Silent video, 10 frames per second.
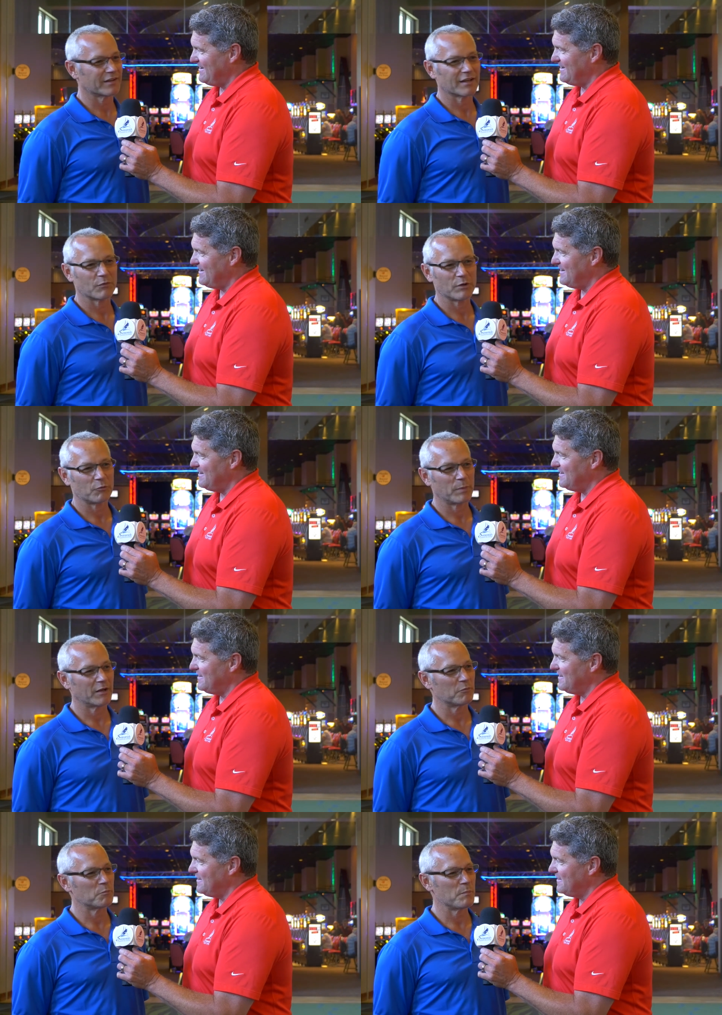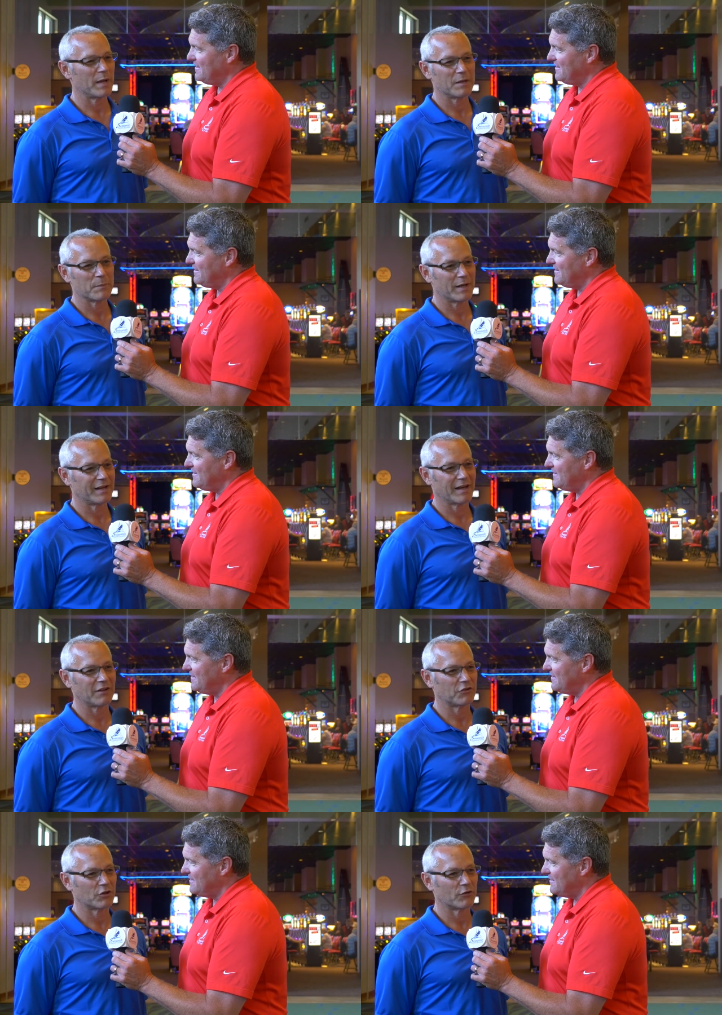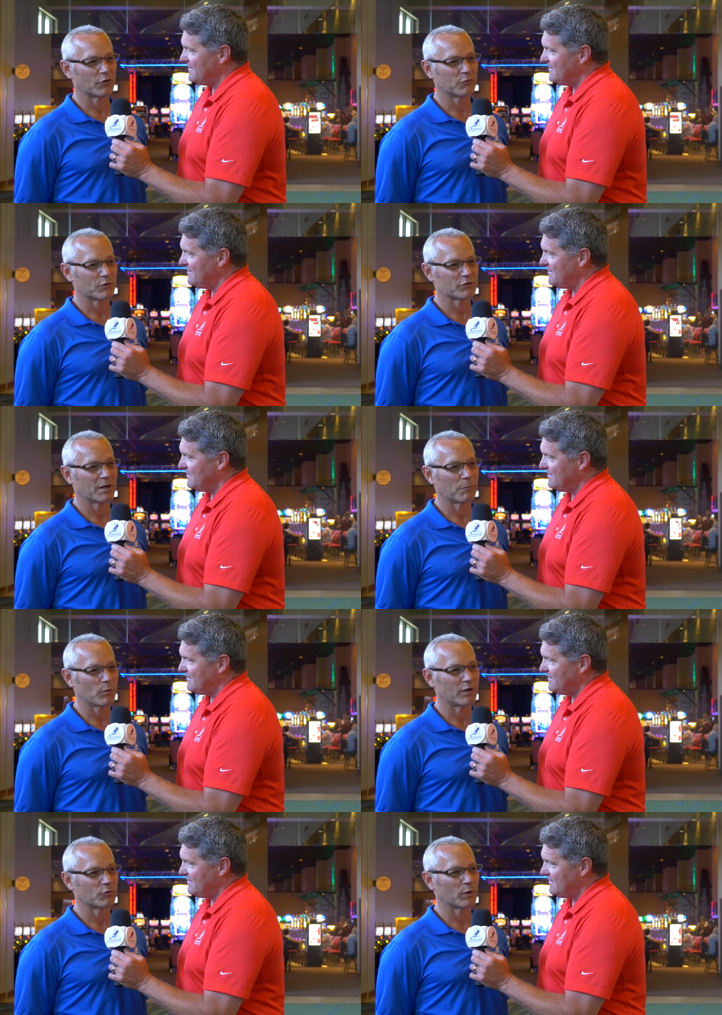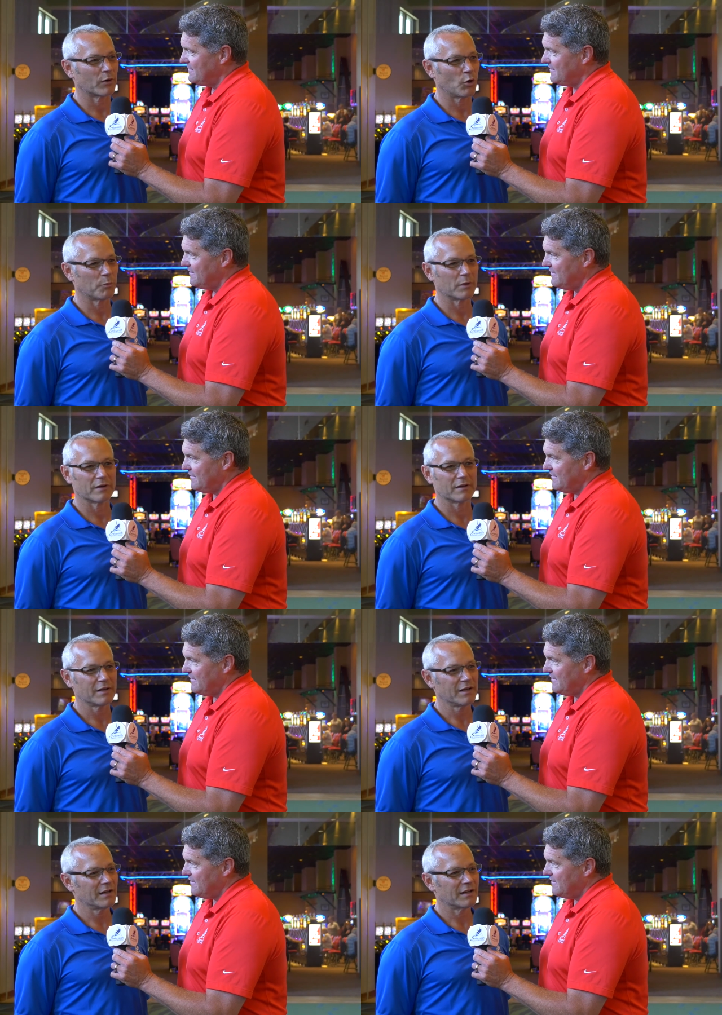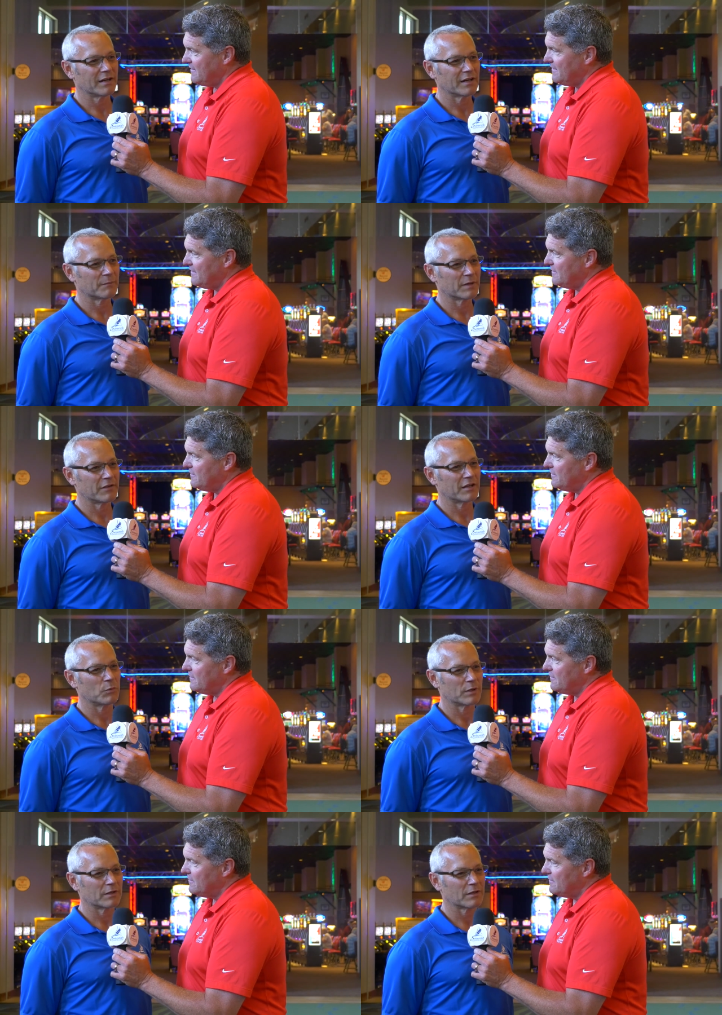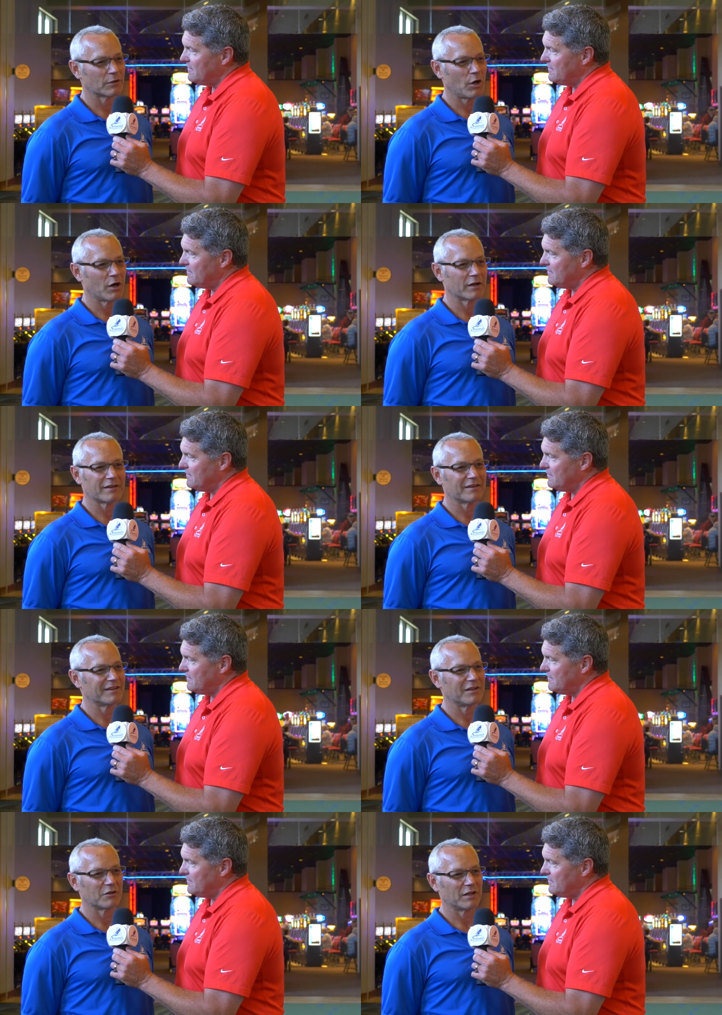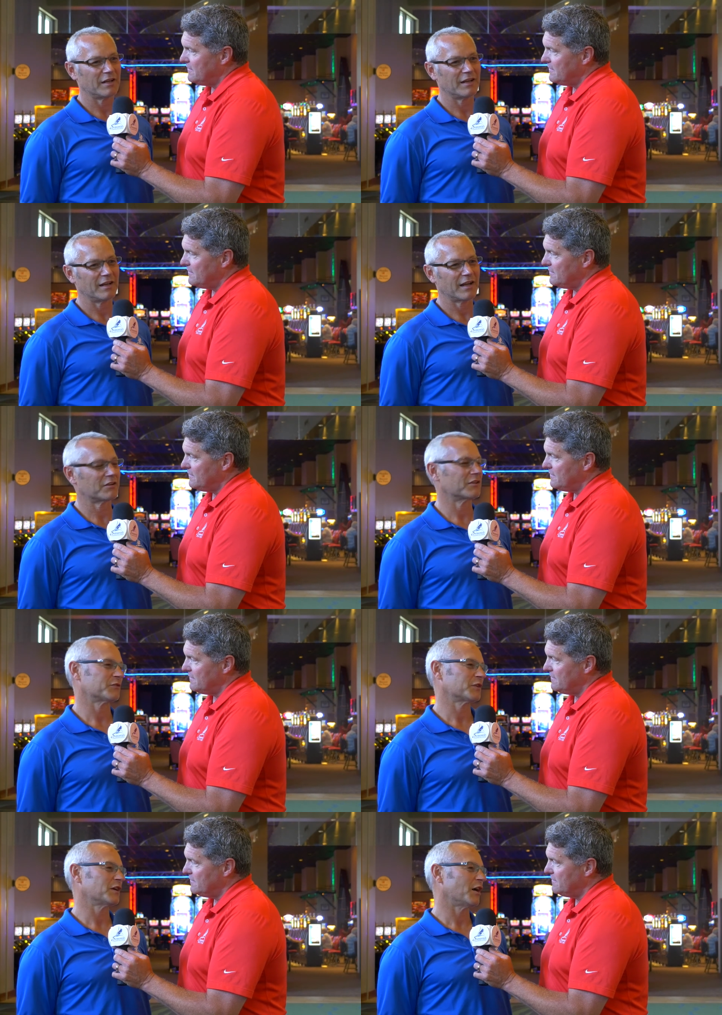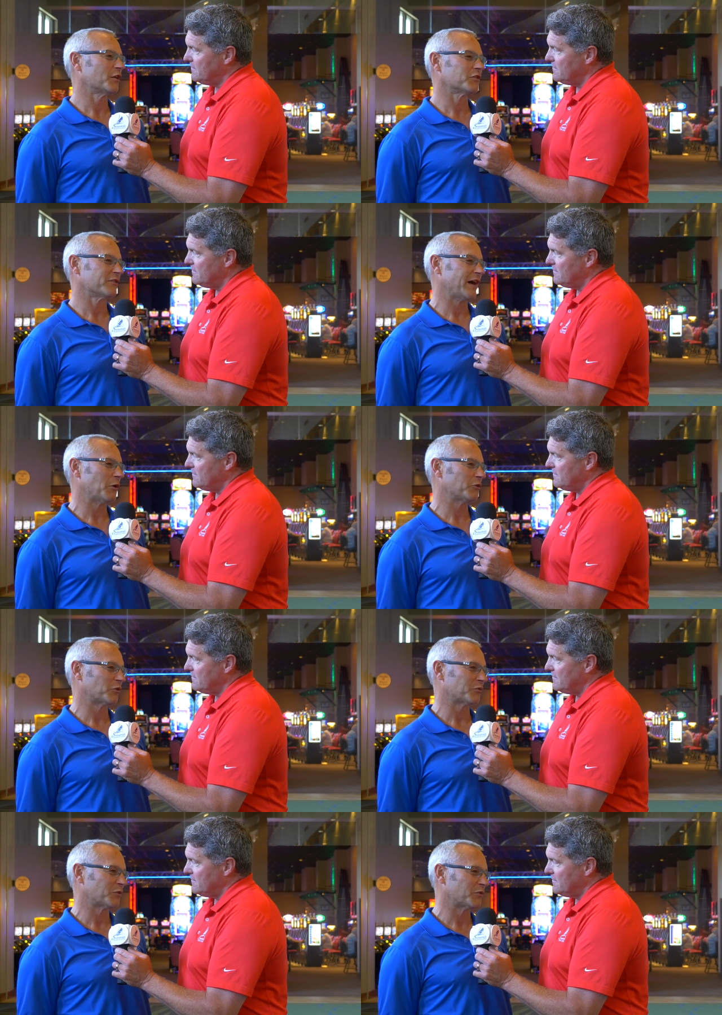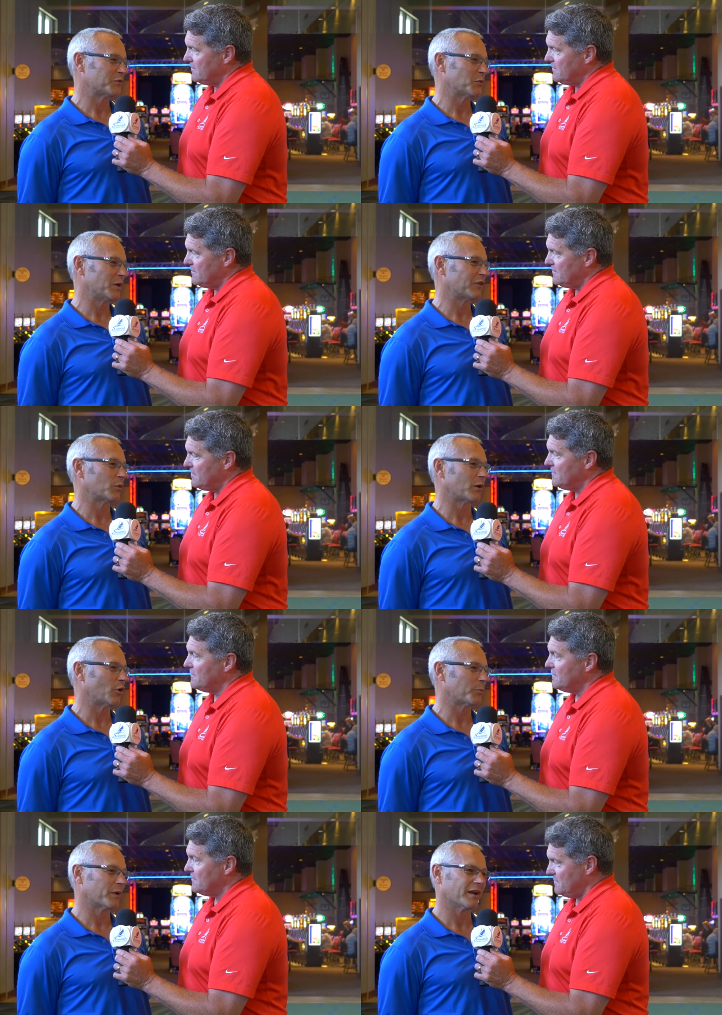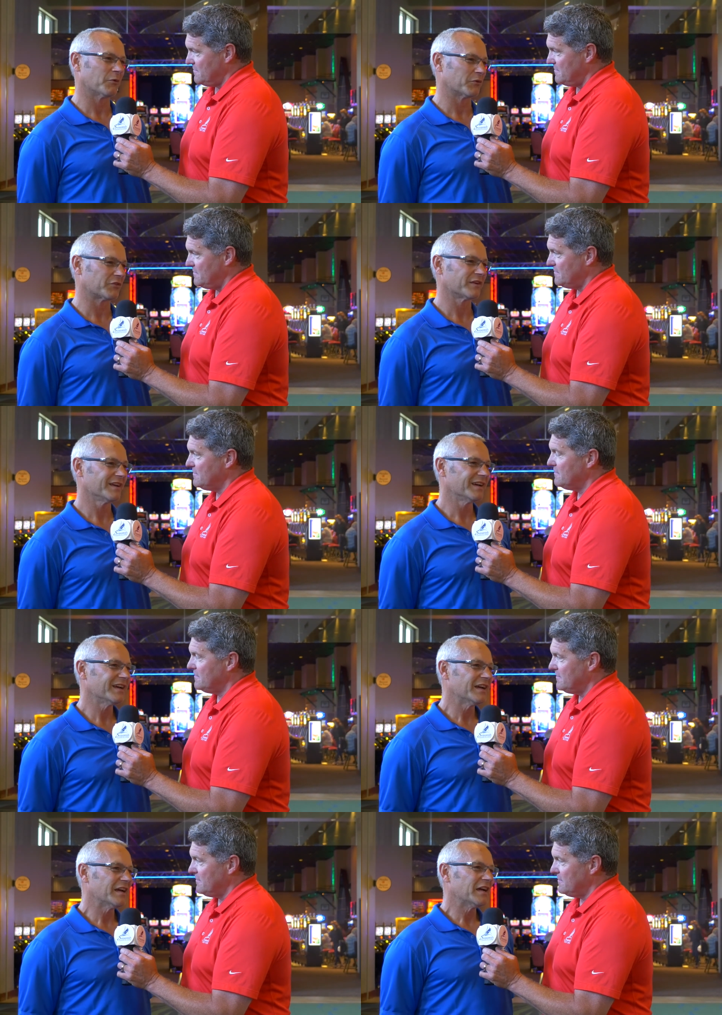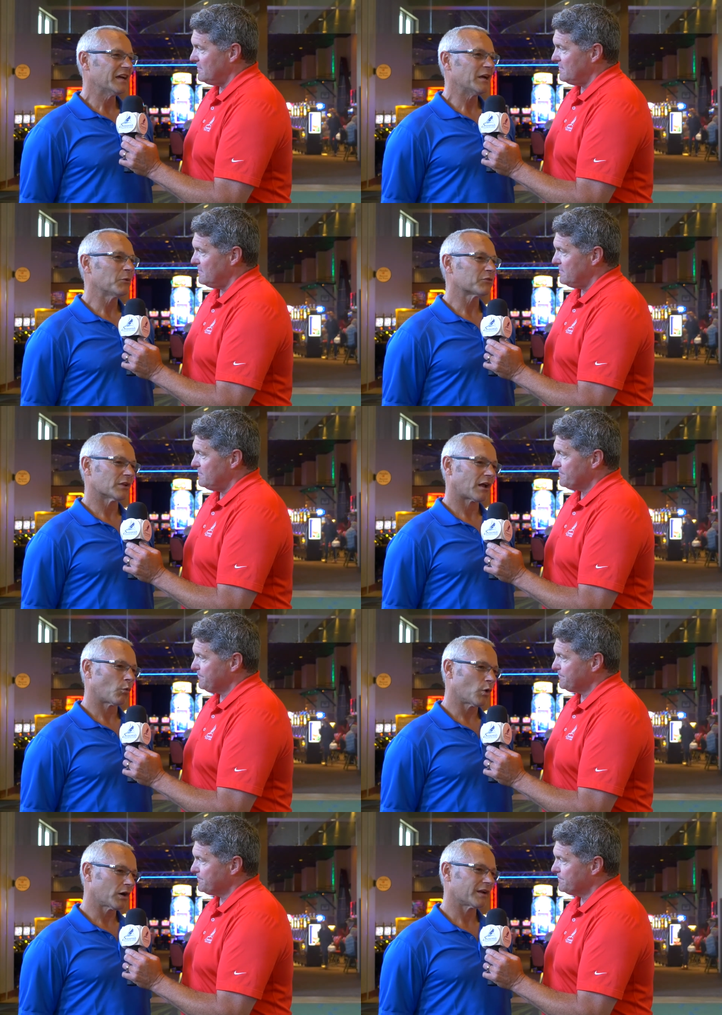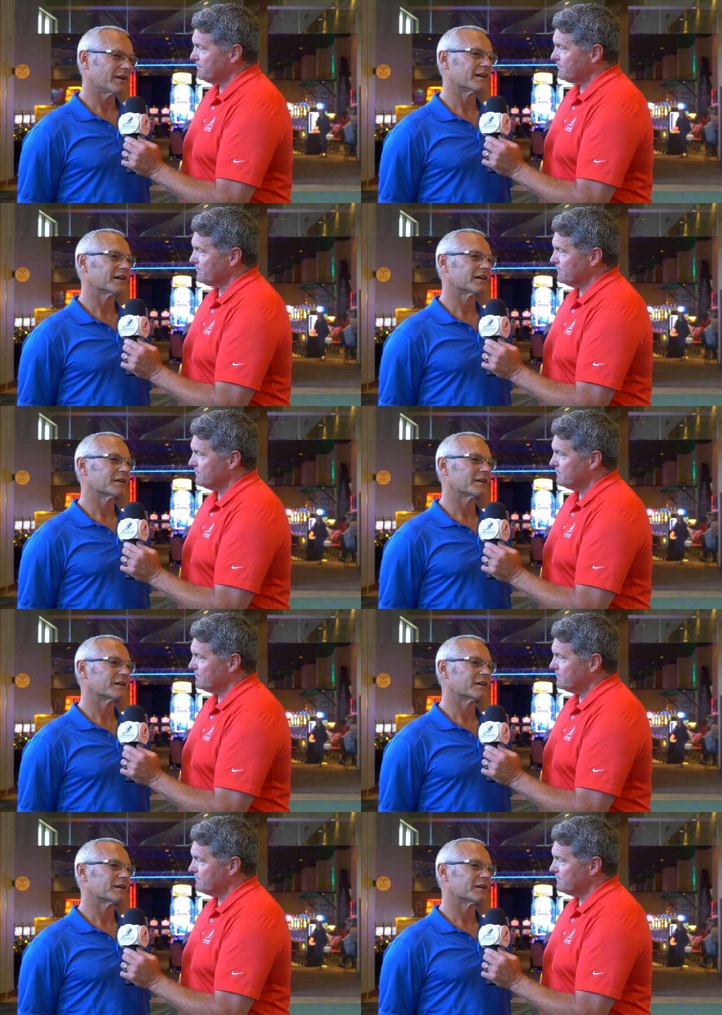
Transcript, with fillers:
Speaker 1: Uh, we spent many, many nights here. Those first couple weeks we were open, um, I think we logged, you know, in, in excess of hundreds of hours those first few weeks we were open, and it was it was a lot of work, uh,